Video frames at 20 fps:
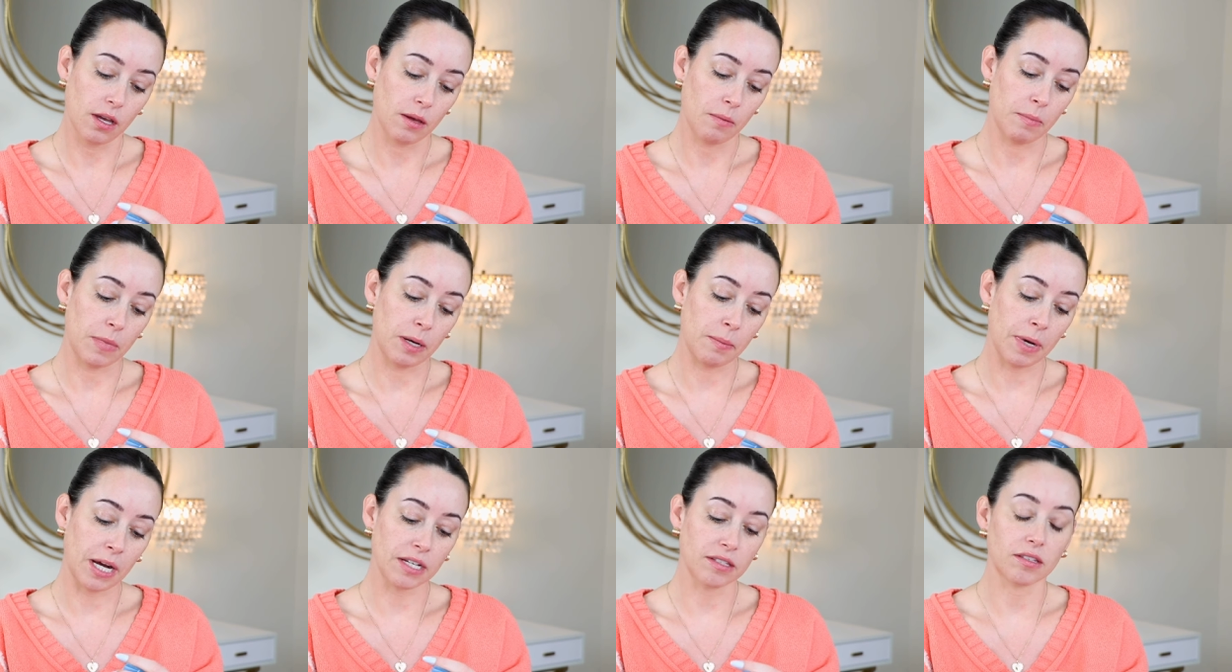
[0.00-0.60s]

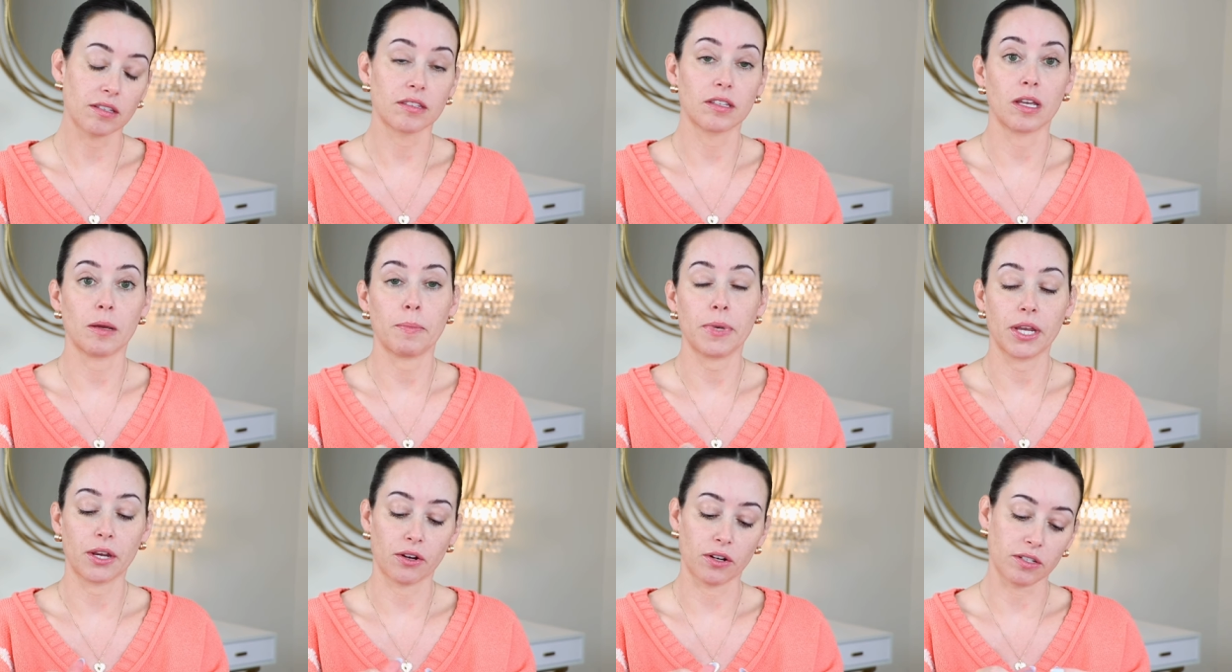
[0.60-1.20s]
minimizes the
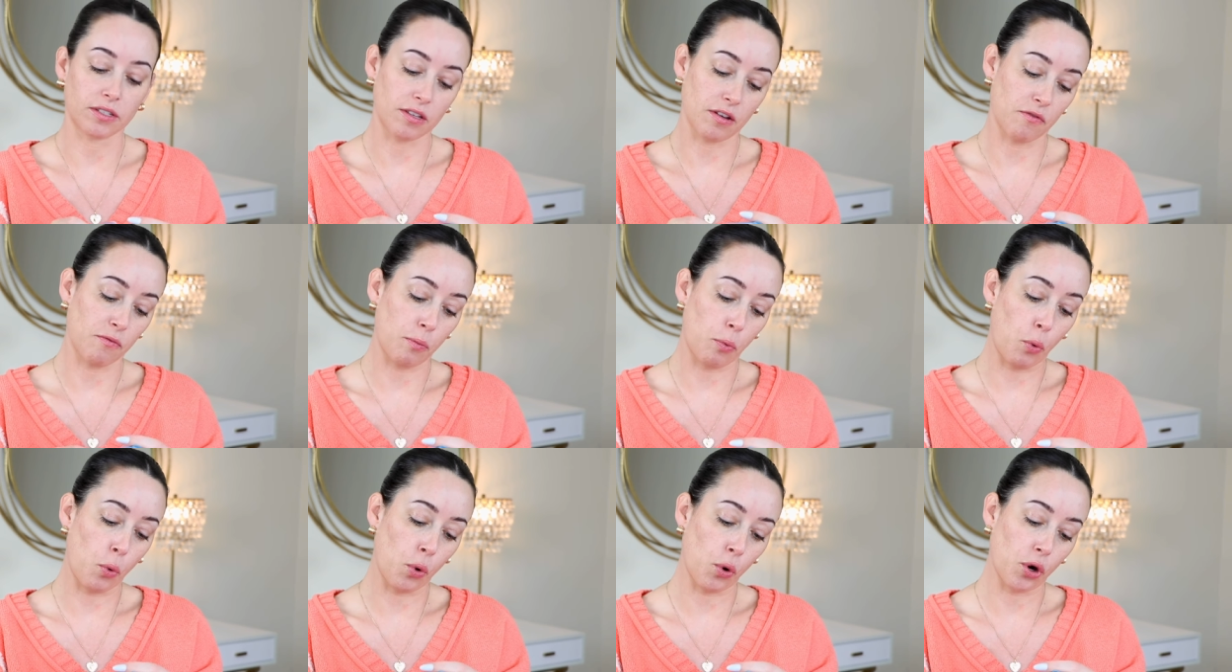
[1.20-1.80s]
appearance of
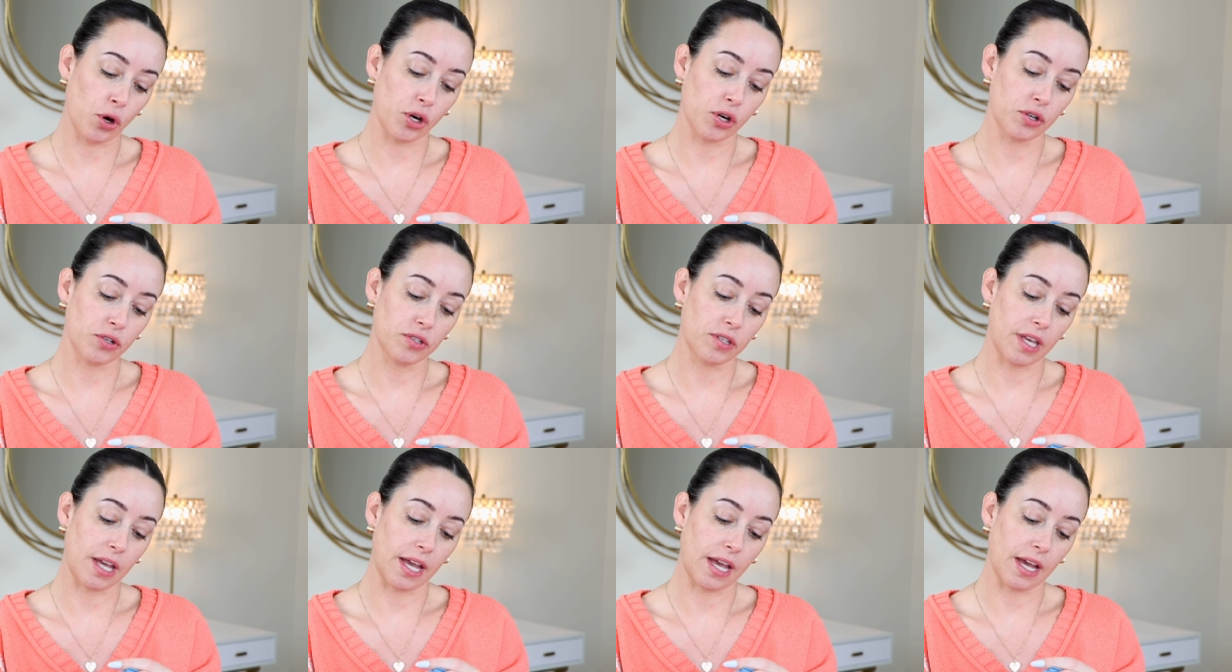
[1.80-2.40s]
pores
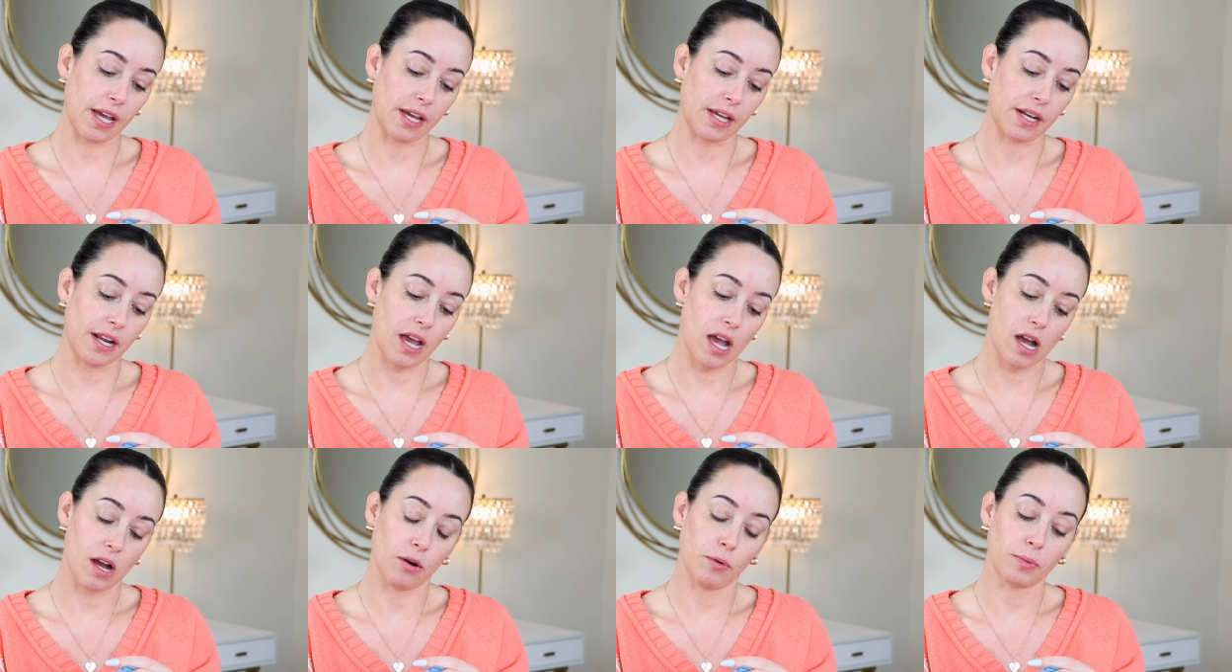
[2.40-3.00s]
and
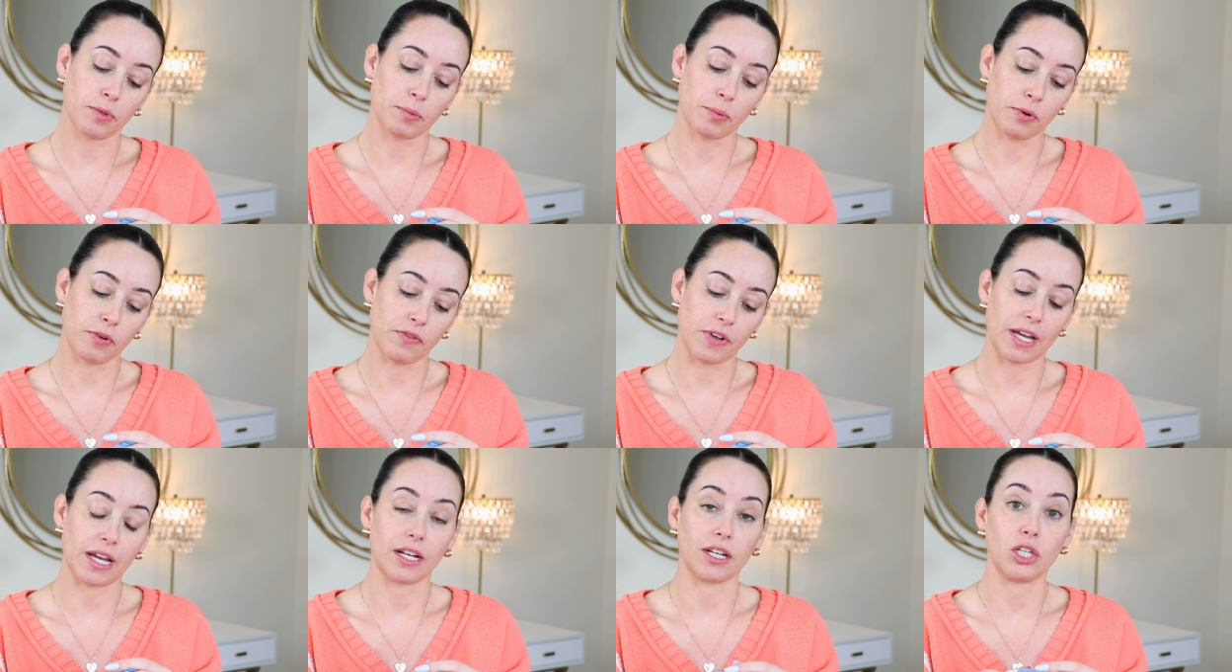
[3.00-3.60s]
helps
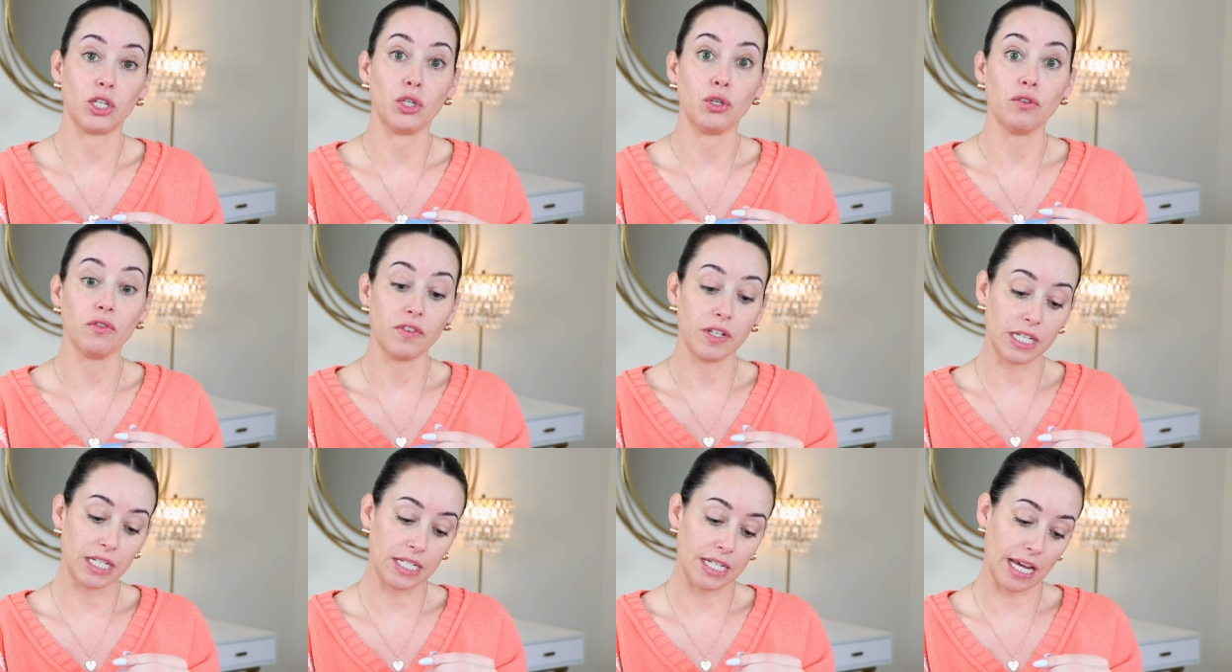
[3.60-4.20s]
prevent
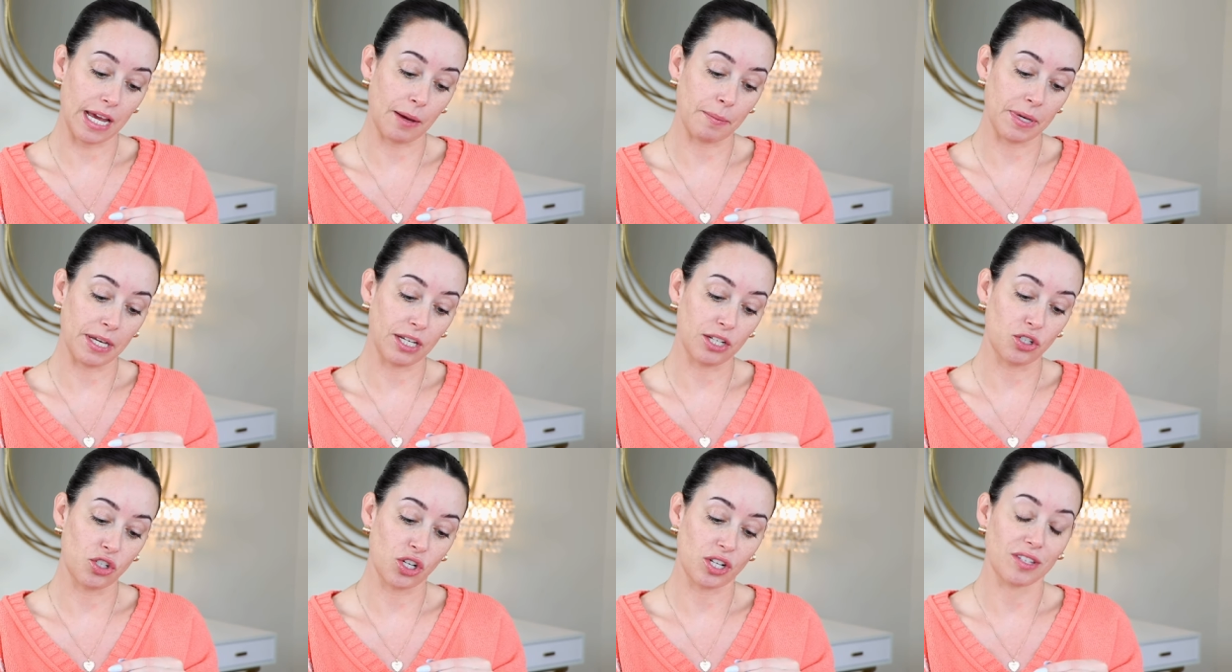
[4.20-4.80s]
UV
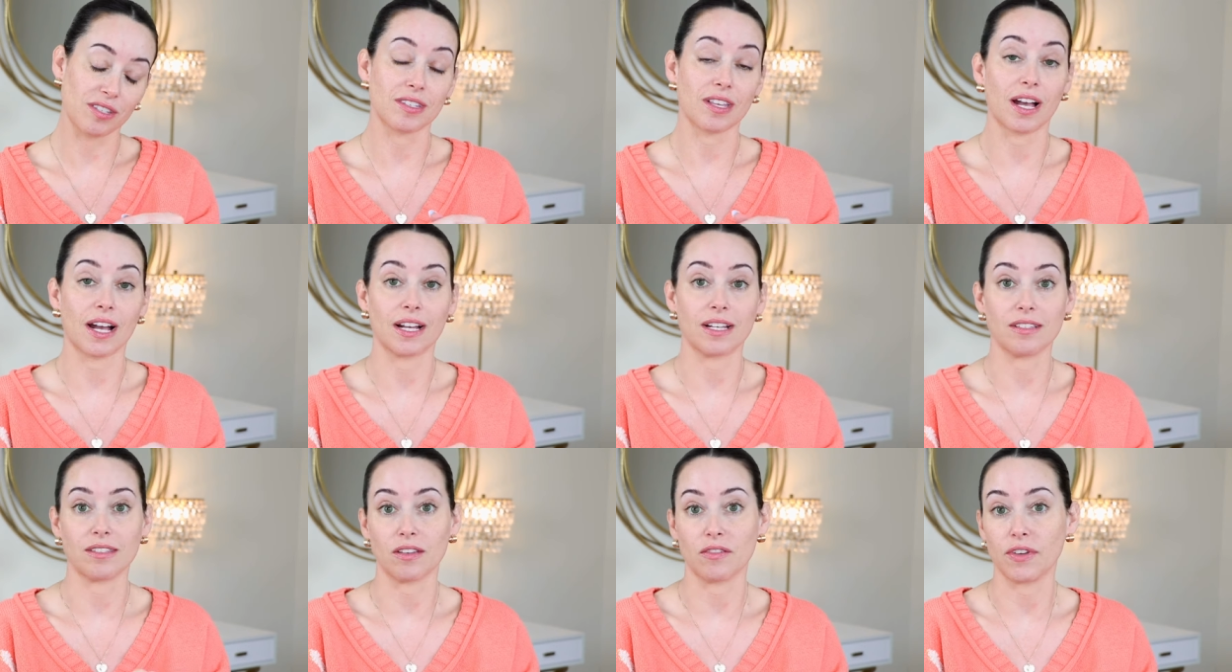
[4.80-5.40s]
damage and
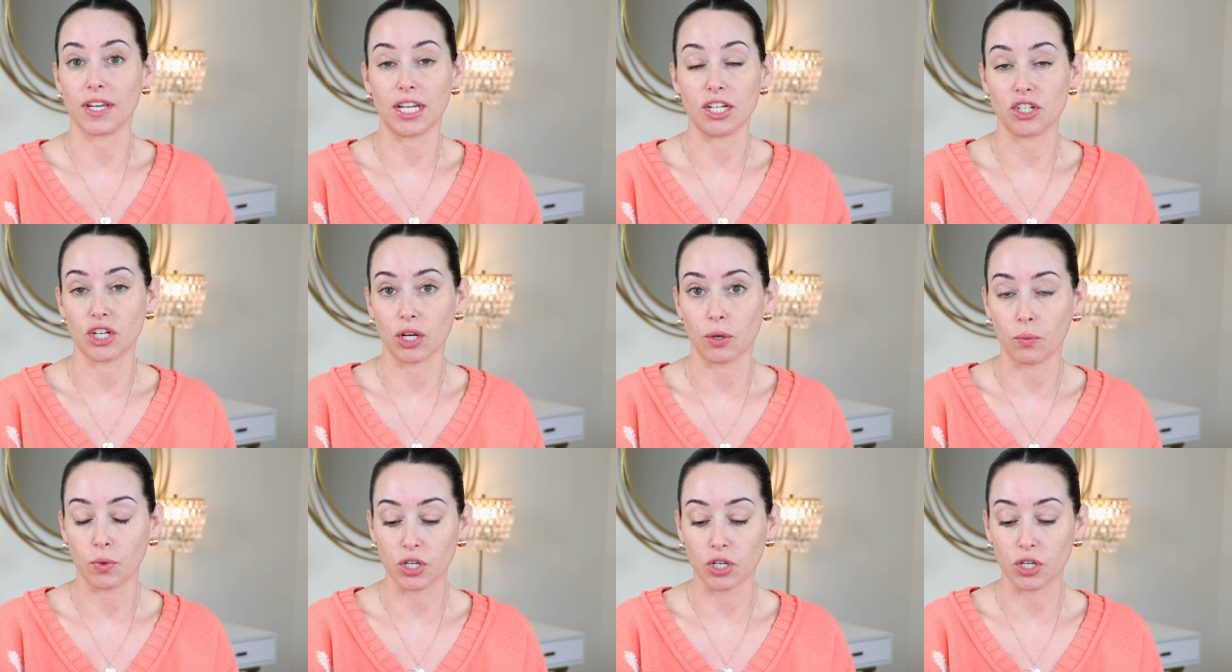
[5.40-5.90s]
signs of aging,